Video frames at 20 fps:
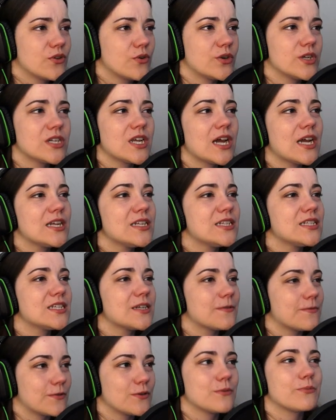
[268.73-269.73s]
There are nine
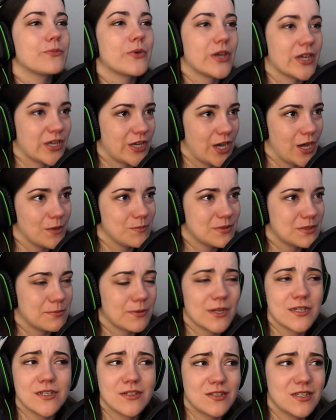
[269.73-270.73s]
different pickups
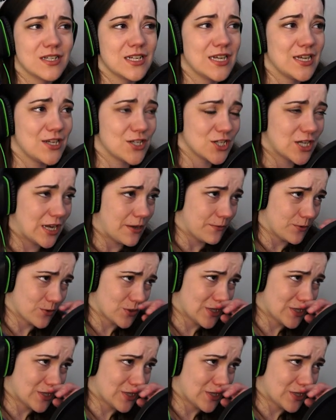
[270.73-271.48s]
placed in each level.